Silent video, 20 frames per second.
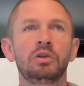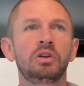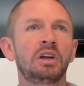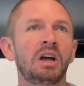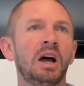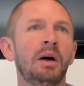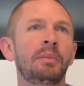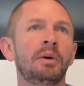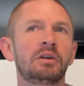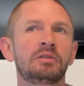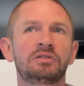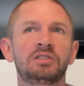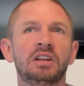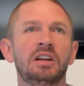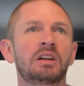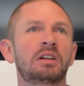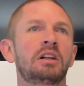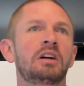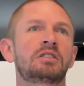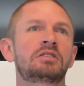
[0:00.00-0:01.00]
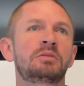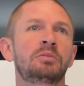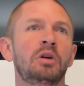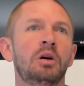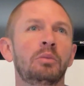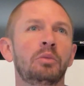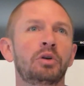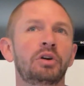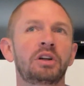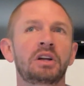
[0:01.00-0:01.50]
How about 10 o'clock tomorrow
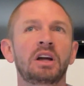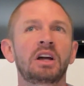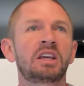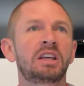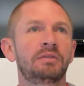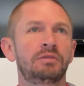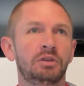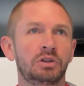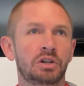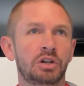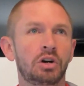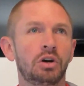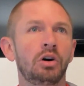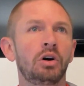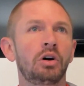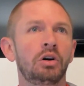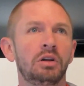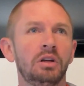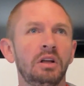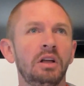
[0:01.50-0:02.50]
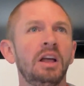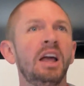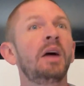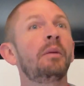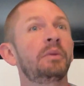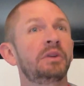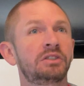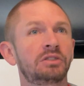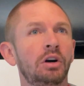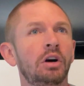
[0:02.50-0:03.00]
morning? I give you a call and
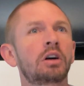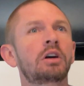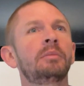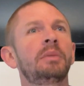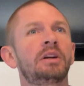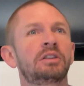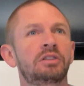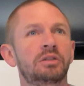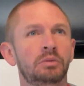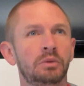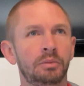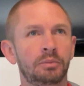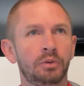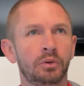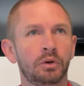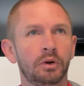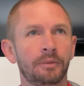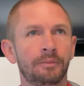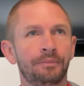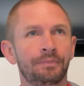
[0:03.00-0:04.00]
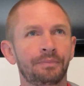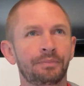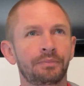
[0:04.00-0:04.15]
we talk about the report.